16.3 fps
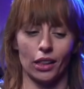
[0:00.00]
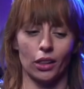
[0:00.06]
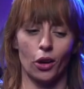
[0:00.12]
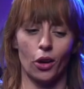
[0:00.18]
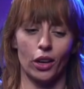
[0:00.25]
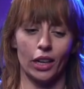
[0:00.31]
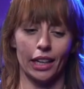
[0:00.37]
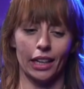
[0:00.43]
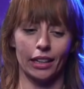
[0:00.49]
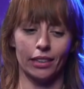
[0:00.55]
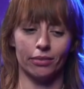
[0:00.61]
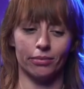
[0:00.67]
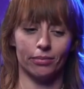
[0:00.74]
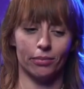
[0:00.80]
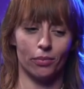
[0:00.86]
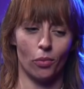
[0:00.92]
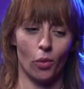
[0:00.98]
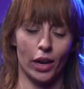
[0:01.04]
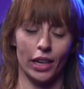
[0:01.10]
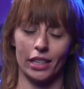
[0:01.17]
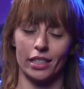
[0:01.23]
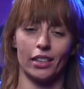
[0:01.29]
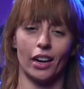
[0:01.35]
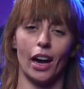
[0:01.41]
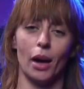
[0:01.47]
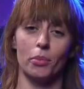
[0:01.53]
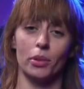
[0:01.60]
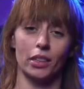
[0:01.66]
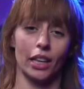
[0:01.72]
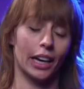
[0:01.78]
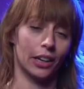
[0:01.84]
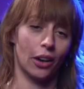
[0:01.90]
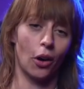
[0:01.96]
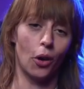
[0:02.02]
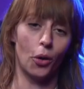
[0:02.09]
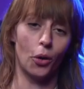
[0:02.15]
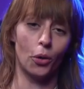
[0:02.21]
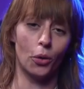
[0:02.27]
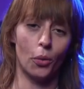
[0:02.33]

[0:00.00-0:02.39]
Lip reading: learning when it's time to let go,